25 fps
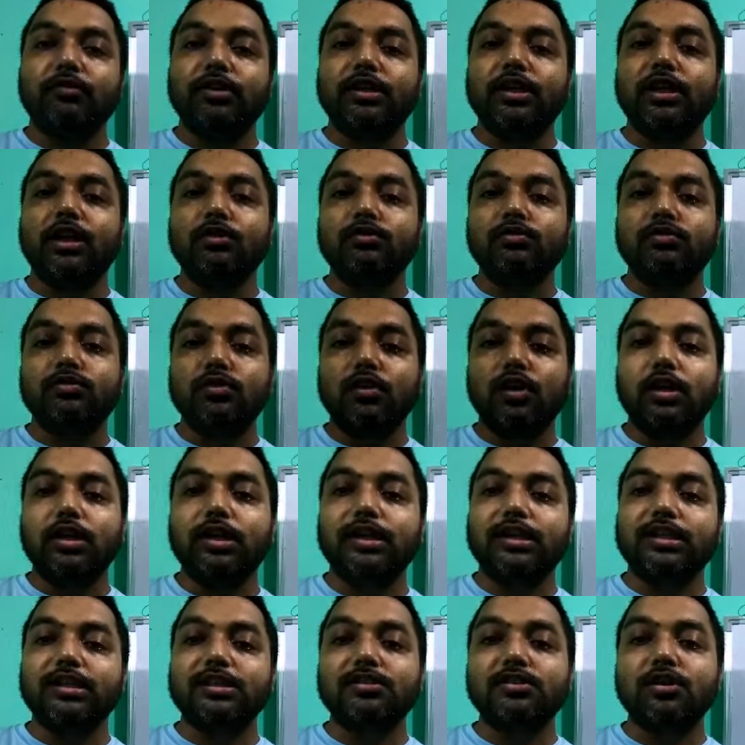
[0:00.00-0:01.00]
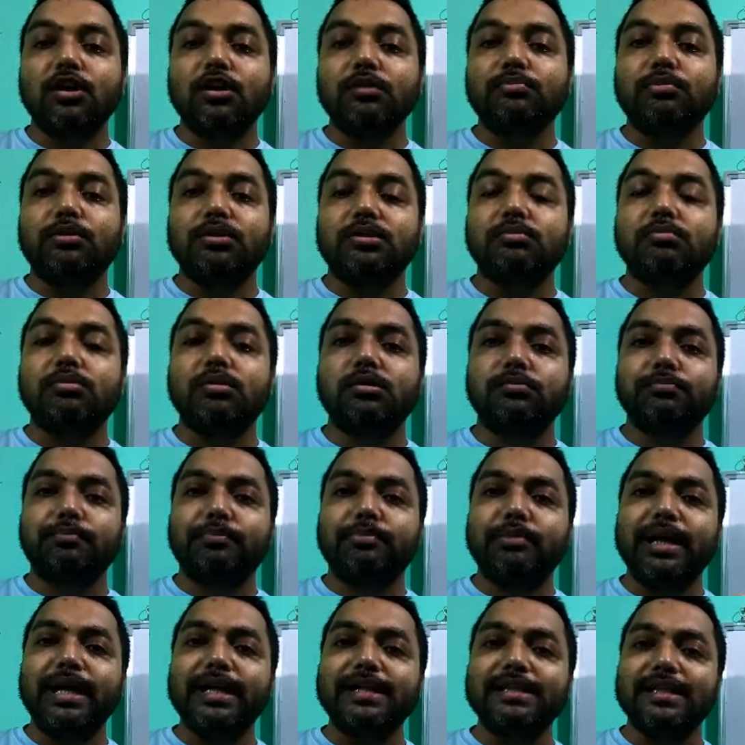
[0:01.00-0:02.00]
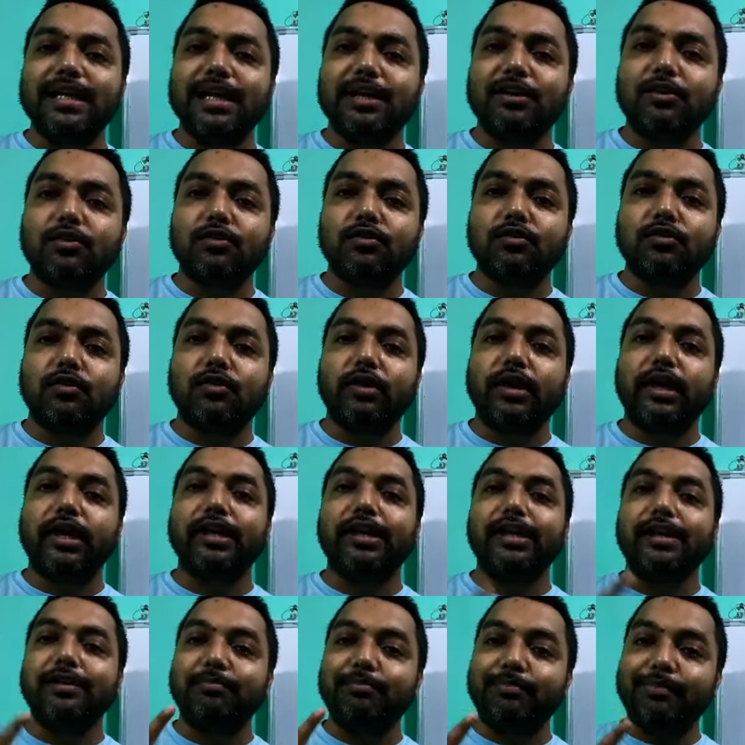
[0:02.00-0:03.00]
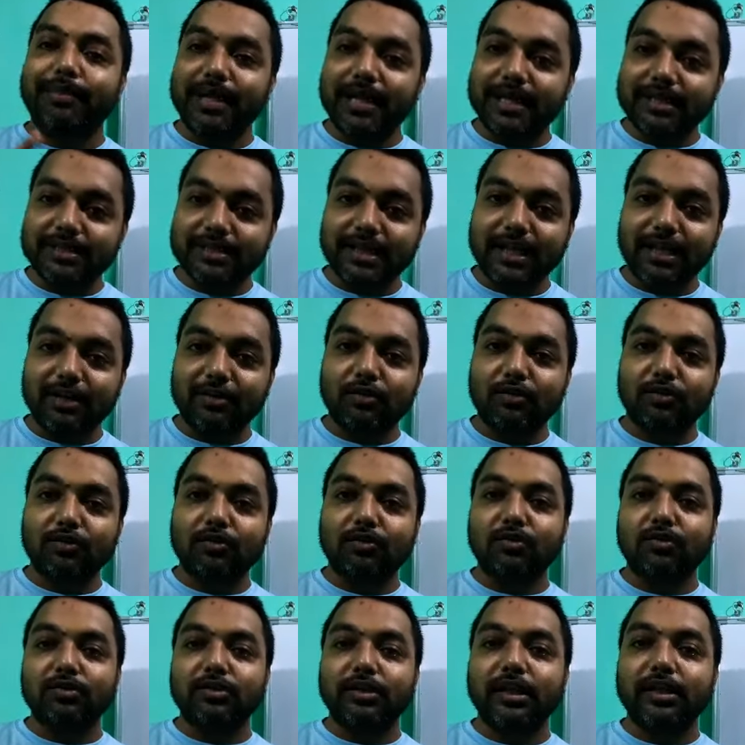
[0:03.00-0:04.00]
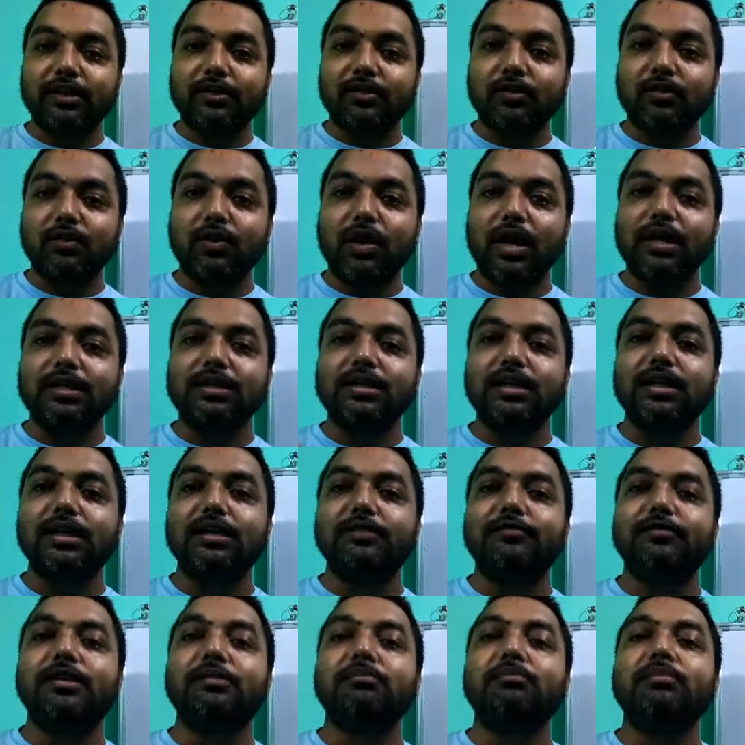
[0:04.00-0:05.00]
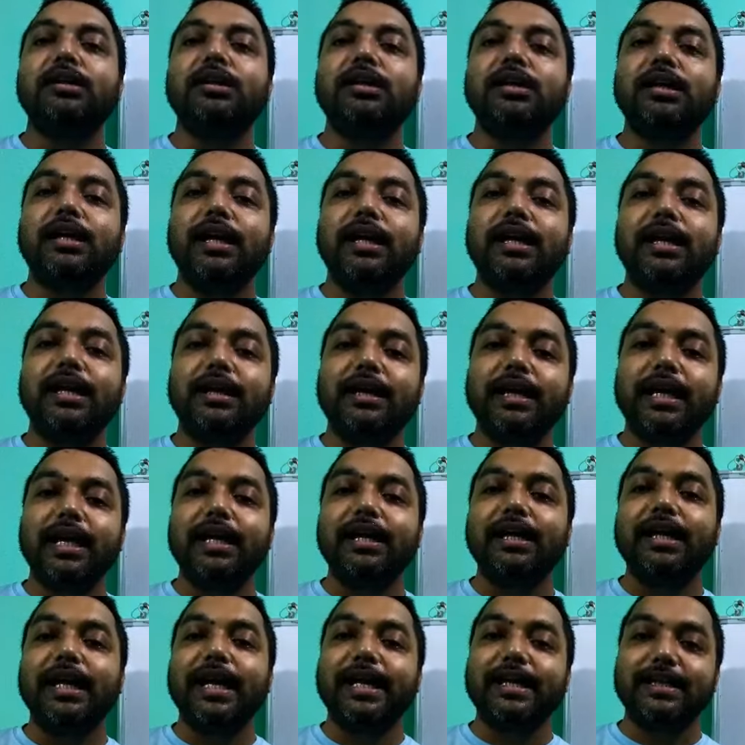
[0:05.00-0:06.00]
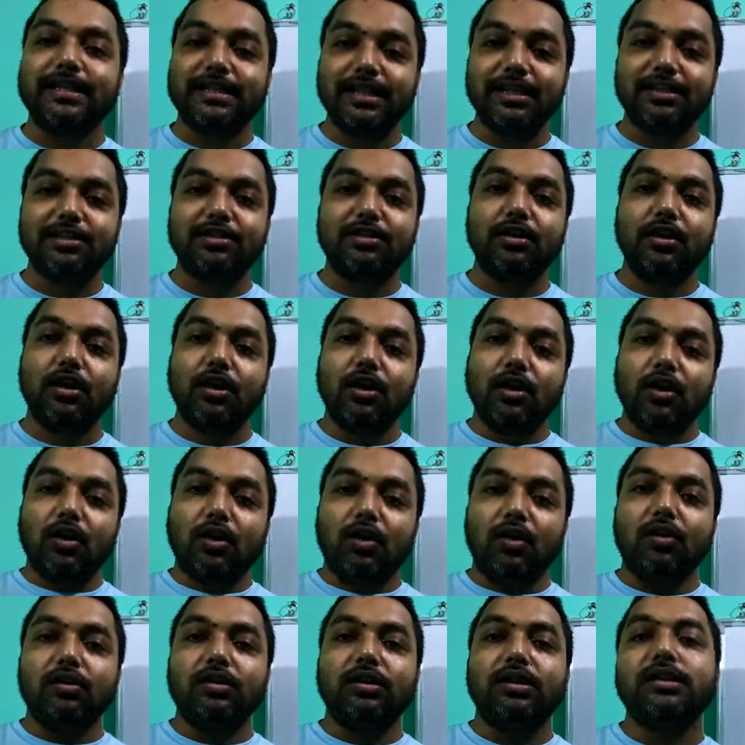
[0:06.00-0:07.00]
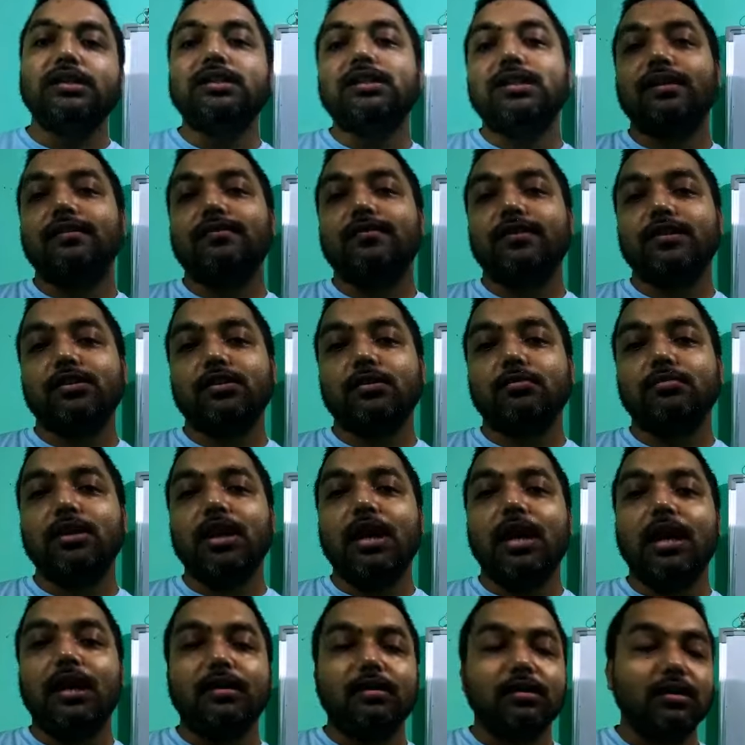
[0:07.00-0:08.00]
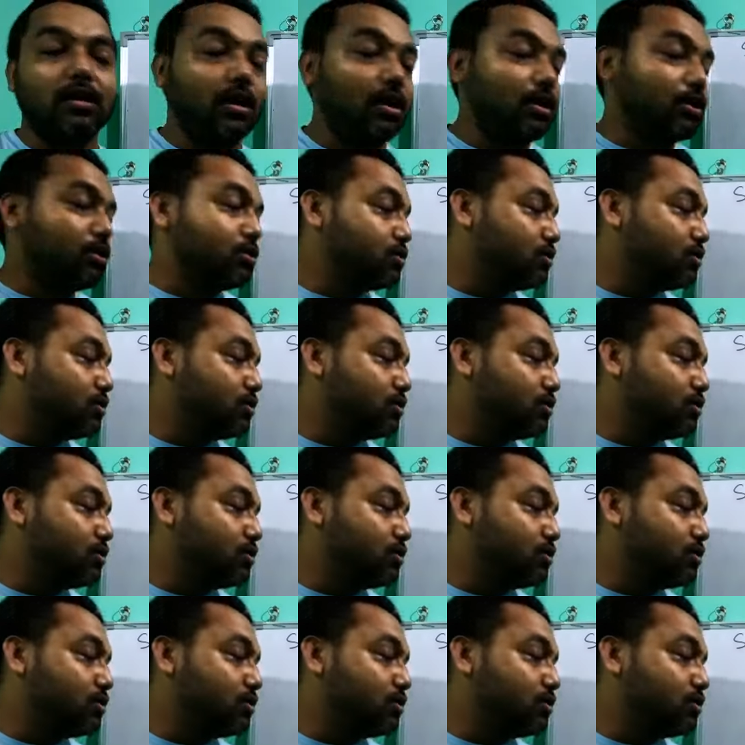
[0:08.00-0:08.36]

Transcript: Without soil it is not possible. Plants cannot grow, and if plants cannot grow, then no other living being can exist on the surface of the earth.